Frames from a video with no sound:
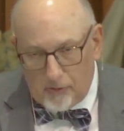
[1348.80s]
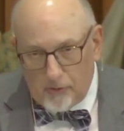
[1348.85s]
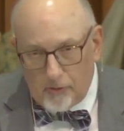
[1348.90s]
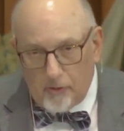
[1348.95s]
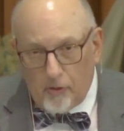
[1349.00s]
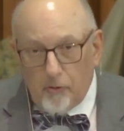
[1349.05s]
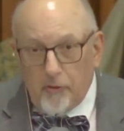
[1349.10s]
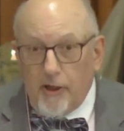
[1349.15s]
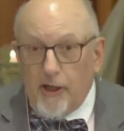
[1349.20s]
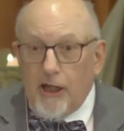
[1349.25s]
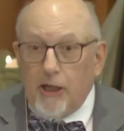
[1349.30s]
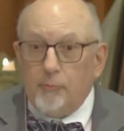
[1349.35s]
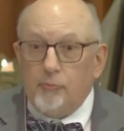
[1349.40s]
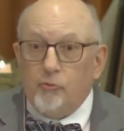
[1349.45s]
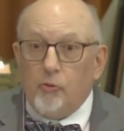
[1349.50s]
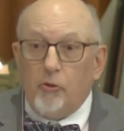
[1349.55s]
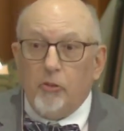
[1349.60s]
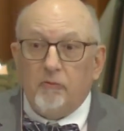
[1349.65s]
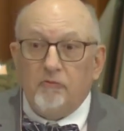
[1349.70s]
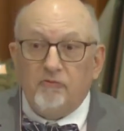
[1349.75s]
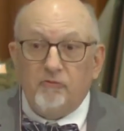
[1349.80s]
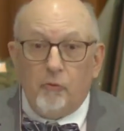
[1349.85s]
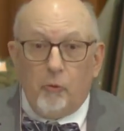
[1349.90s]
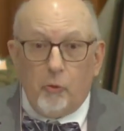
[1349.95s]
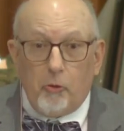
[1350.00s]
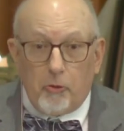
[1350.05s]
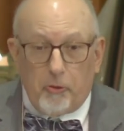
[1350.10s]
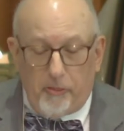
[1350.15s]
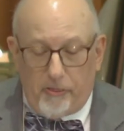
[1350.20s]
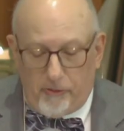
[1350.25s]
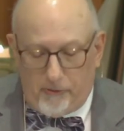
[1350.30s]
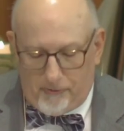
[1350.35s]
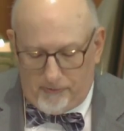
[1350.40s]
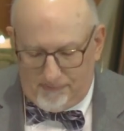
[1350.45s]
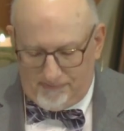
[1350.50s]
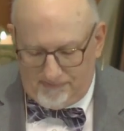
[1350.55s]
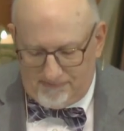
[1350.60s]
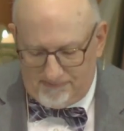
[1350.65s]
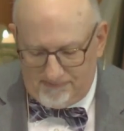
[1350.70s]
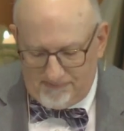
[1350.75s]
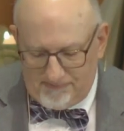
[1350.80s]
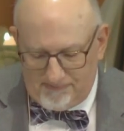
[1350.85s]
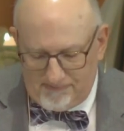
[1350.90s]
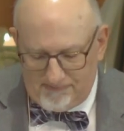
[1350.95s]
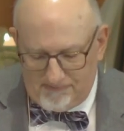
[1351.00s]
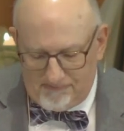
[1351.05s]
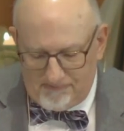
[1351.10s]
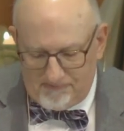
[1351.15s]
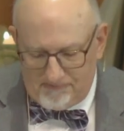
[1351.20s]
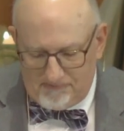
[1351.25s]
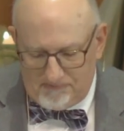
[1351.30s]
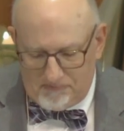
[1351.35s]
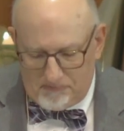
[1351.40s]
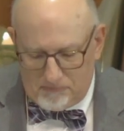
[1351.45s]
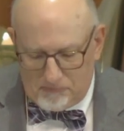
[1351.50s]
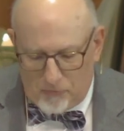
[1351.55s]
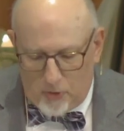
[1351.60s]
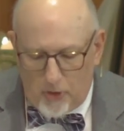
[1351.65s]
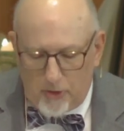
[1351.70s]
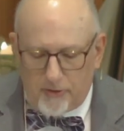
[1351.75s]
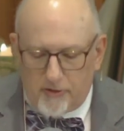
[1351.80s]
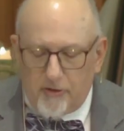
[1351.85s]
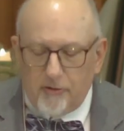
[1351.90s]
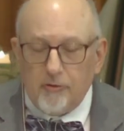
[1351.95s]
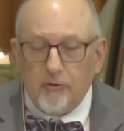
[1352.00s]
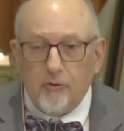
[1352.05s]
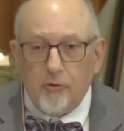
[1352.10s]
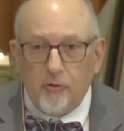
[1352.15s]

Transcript: On April the 4th, Martin